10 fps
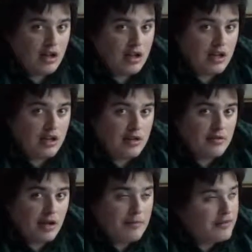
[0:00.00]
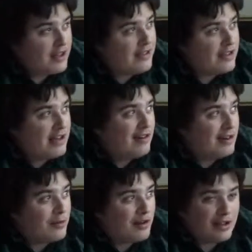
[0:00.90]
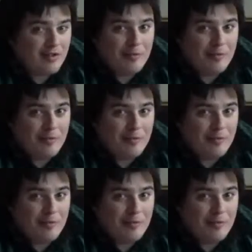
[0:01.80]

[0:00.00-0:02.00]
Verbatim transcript: And I'm seeing if the internet works.